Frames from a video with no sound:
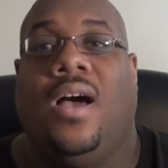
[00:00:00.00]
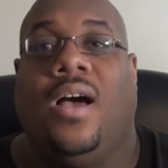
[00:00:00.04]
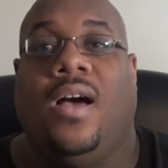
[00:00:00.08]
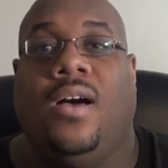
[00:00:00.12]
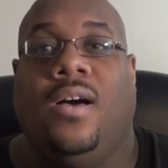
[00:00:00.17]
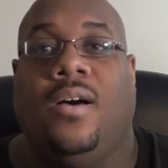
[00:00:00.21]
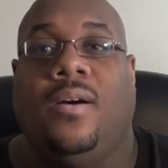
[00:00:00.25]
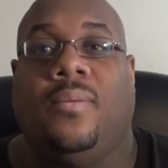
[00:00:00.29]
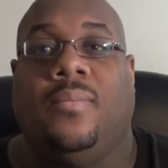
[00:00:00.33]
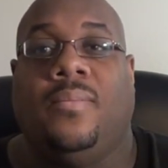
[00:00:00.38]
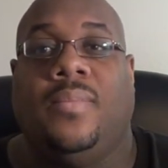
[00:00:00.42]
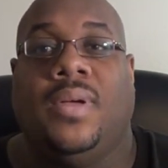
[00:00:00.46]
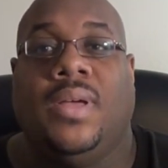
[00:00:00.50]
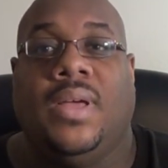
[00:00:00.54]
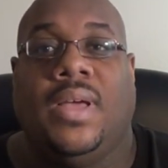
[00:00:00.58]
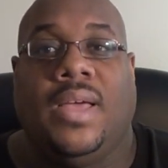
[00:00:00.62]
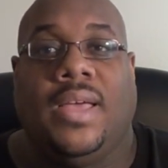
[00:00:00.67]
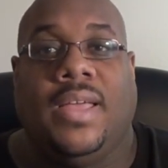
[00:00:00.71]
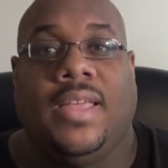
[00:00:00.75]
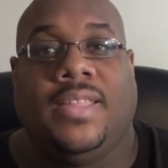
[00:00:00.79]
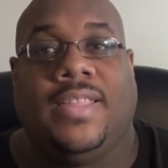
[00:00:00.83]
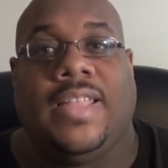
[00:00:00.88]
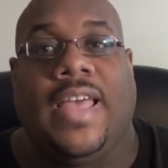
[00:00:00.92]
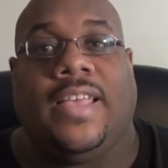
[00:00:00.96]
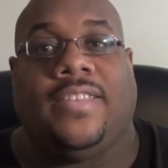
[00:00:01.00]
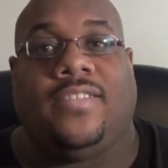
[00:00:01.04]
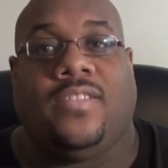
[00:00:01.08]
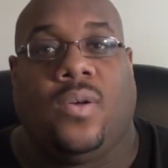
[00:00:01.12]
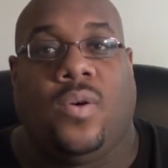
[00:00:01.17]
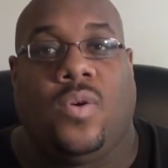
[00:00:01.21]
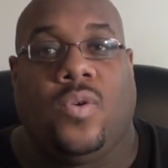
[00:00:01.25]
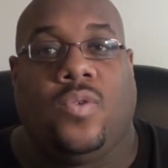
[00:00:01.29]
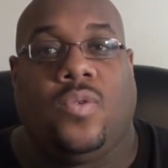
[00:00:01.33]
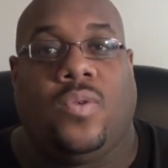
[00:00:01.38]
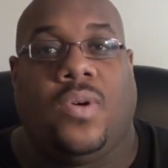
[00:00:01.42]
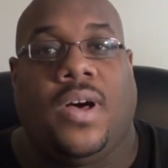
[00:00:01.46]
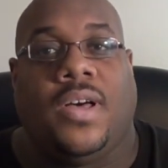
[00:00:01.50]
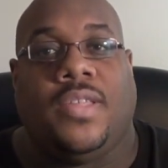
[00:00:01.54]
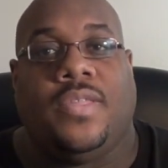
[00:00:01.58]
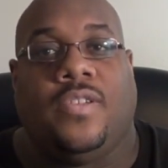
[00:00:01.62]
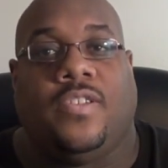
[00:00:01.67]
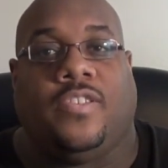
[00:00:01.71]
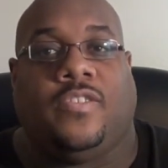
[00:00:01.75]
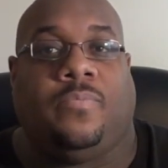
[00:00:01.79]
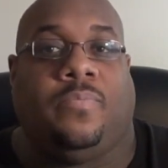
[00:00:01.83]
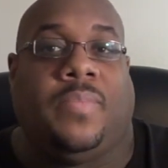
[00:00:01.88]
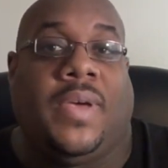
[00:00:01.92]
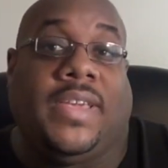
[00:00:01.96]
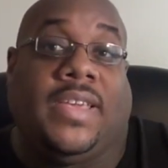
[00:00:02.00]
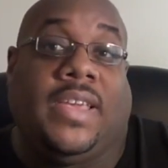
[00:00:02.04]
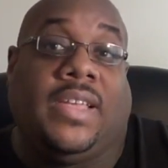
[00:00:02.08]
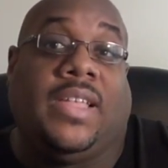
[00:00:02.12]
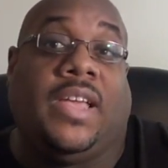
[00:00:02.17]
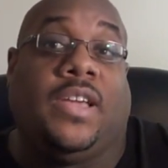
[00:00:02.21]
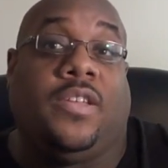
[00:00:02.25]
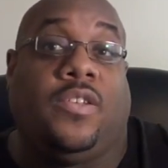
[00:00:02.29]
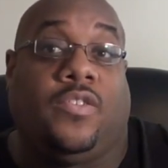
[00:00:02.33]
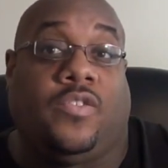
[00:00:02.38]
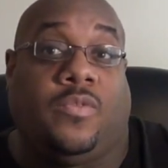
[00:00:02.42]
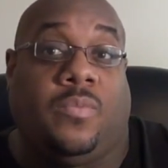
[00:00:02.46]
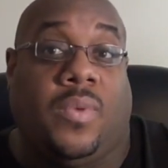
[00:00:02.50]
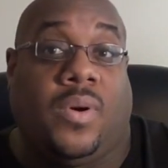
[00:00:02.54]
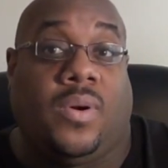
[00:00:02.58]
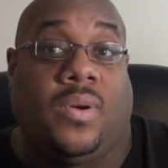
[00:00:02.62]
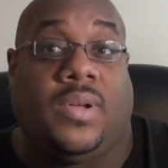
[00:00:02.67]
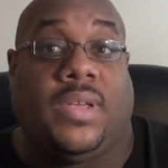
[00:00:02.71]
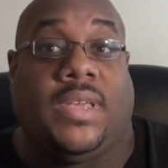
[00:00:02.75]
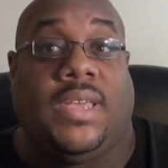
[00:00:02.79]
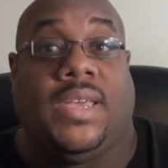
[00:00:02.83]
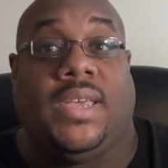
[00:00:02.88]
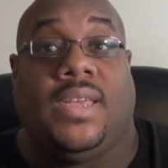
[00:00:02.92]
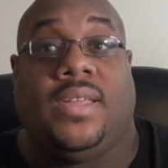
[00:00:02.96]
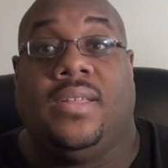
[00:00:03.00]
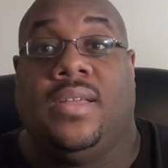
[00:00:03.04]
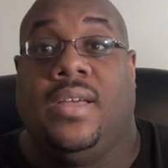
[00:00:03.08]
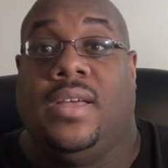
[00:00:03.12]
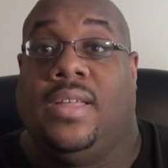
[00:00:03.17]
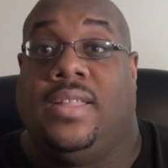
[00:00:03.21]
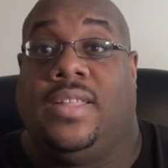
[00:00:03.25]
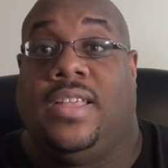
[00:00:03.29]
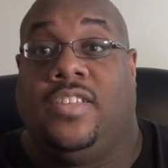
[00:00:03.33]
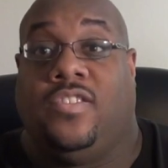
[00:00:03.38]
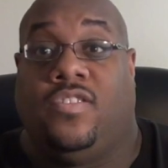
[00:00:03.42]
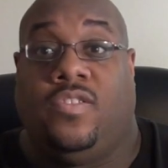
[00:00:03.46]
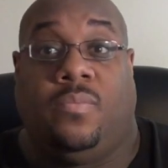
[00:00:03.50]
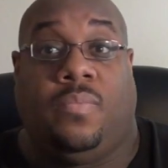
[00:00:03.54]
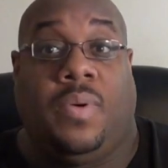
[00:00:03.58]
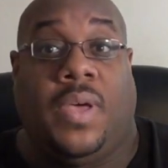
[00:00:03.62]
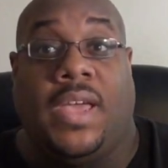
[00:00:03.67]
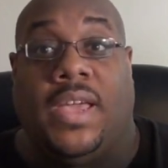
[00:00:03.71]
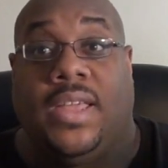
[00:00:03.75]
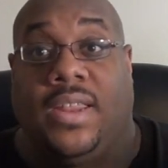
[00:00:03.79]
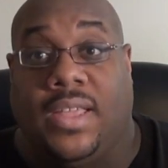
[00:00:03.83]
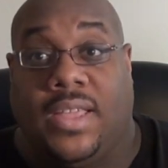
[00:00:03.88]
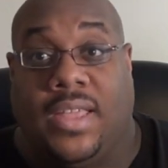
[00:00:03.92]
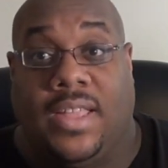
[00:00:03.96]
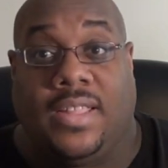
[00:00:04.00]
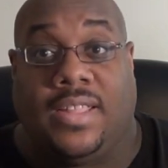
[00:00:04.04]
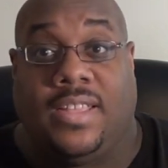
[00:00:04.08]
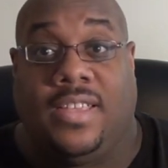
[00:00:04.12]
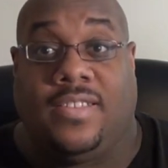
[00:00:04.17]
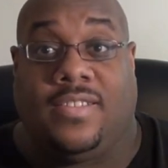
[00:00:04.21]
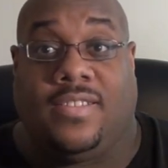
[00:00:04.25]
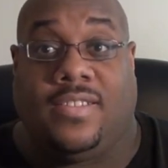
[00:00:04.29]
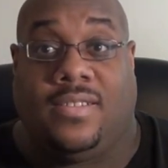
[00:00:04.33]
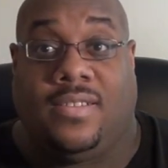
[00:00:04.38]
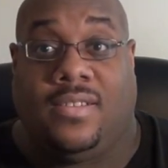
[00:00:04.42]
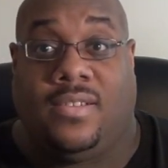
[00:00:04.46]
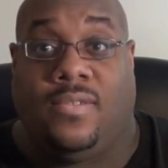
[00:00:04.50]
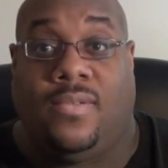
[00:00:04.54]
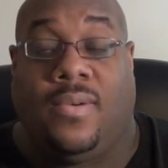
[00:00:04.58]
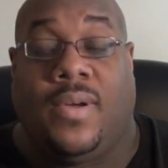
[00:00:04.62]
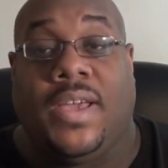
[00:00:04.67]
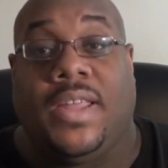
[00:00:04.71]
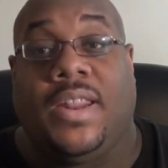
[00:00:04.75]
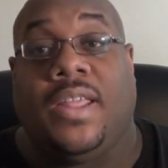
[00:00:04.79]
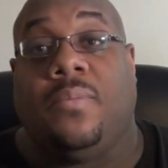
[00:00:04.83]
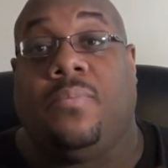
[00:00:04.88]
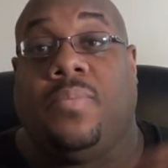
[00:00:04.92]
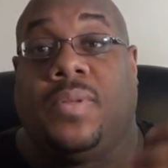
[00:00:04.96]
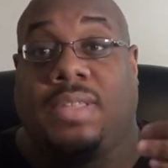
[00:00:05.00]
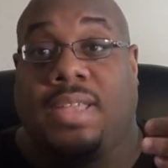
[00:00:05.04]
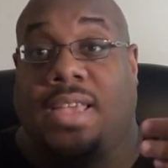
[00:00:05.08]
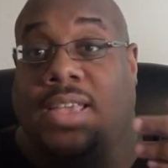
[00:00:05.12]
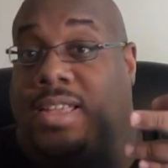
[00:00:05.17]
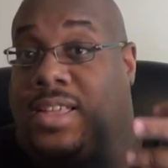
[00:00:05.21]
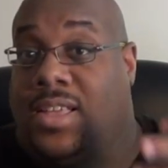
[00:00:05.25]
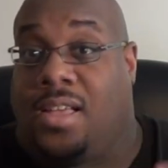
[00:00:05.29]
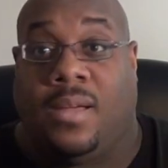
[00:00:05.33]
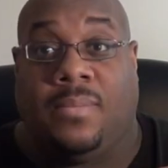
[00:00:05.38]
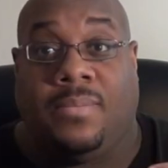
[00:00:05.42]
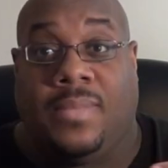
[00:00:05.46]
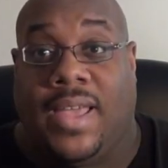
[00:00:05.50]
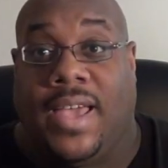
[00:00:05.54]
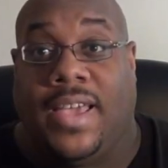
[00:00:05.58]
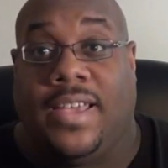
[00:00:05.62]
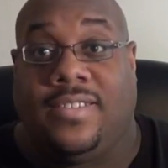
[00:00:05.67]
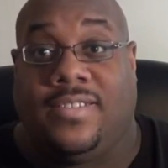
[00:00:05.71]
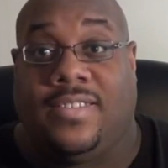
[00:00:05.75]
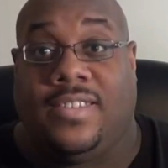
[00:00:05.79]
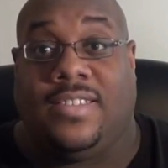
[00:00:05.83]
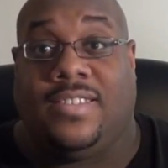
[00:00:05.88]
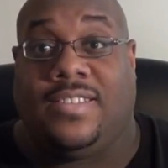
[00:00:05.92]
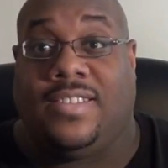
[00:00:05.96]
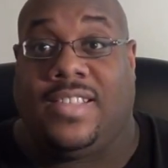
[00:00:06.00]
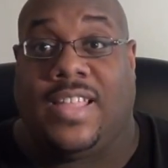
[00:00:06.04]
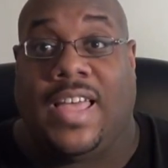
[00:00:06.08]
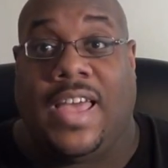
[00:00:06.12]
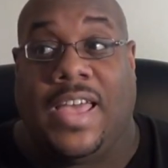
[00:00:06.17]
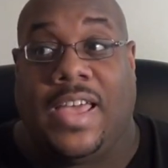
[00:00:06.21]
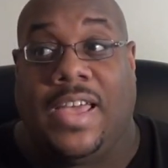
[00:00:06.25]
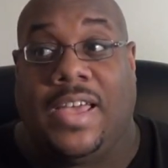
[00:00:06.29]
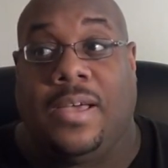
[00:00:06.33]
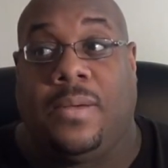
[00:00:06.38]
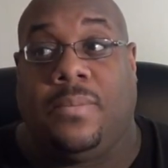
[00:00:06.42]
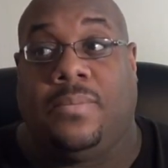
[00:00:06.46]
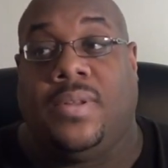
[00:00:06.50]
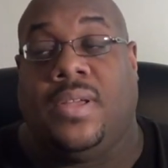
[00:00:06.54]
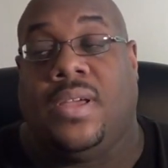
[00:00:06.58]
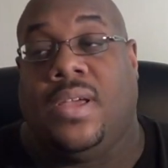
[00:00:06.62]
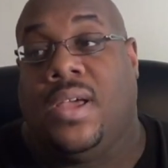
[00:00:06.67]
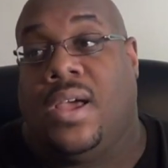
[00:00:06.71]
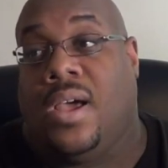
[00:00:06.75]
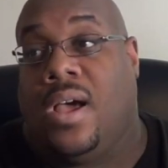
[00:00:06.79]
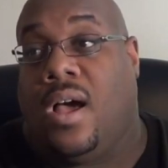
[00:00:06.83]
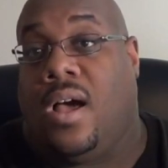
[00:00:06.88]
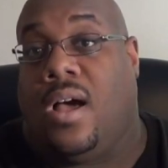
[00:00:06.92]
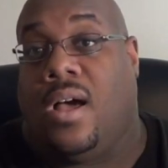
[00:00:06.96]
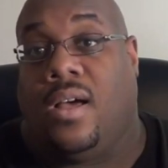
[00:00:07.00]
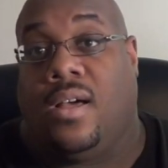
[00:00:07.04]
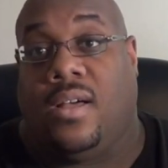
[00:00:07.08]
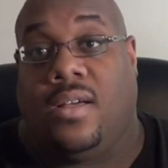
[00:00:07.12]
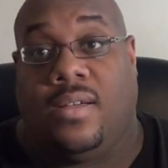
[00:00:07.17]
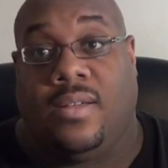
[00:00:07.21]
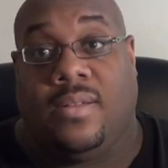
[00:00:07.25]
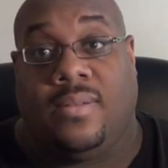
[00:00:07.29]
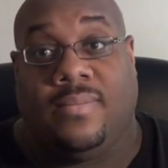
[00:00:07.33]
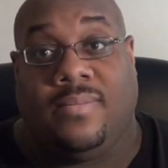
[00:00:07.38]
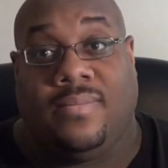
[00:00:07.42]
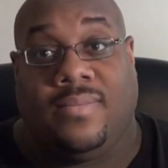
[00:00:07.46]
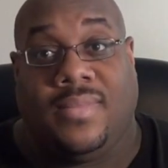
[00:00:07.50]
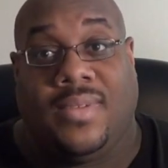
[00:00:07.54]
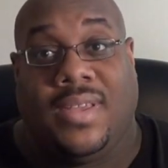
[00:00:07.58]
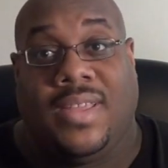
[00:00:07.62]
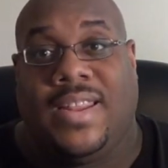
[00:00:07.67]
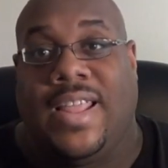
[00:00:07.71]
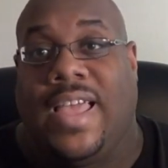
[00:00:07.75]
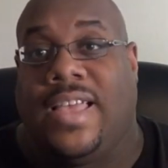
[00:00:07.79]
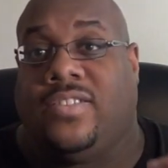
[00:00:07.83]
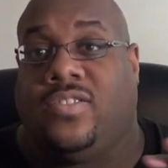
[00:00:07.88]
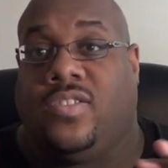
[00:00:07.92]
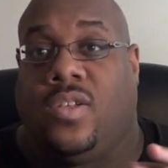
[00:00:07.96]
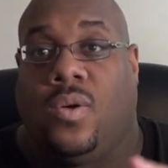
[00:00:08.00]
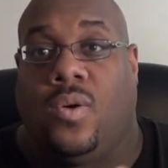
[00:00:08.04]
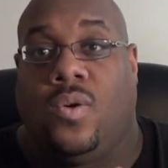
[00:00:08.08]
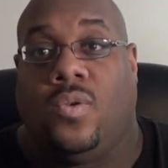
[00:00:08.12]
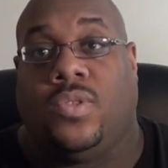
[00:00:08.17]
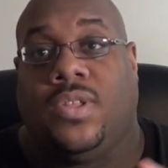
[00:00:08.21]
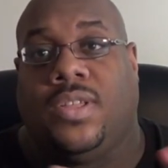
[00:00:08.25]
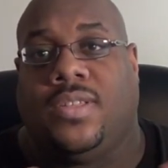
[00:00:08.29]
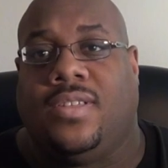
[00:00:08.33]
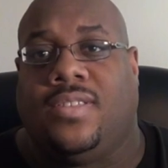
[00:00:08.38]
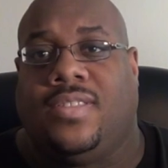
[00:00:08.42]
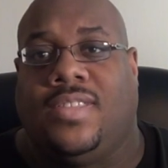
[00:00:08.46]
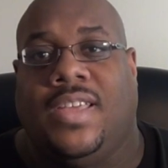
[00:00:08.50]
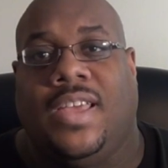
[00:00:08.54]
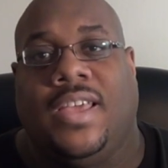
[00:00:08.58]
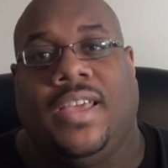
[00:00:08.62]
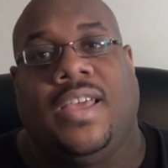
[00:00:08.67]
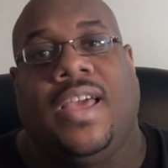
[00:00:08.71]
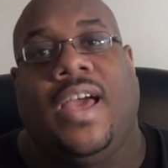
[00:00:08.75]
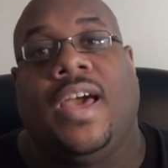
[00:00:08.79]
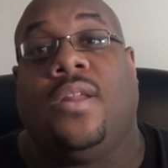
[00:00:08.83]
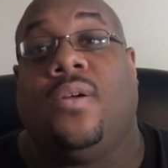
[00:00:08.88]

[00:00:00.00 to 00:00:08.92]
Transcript: Um, that's a whole other speculators market that you pay to get these graded, but they come nice and slabbed. Um, and that's a whole nother thing.